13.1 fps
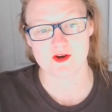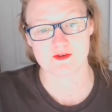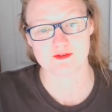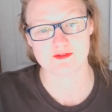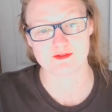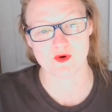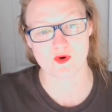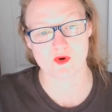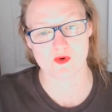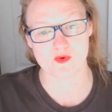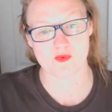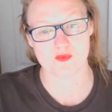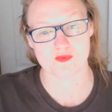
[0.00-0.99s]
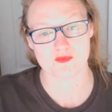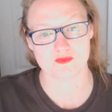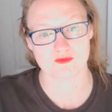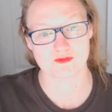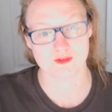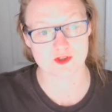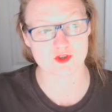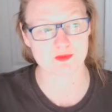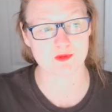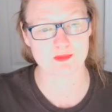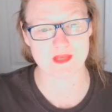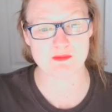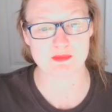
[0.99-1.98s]
for vulnerable
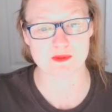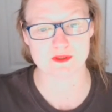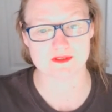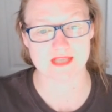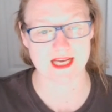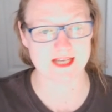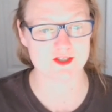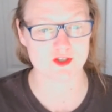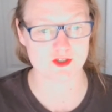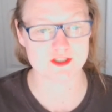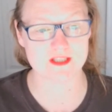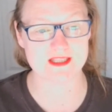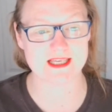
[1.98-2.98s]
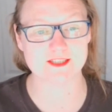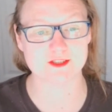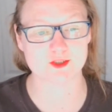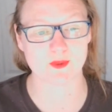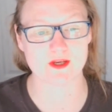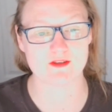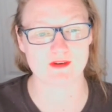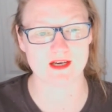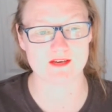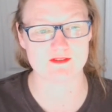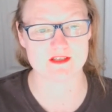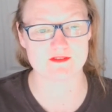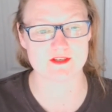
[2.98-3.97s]
people and under the age of
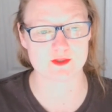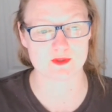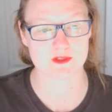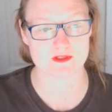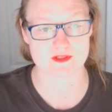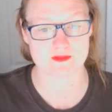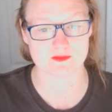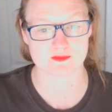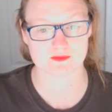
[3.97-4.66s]
25 individuals.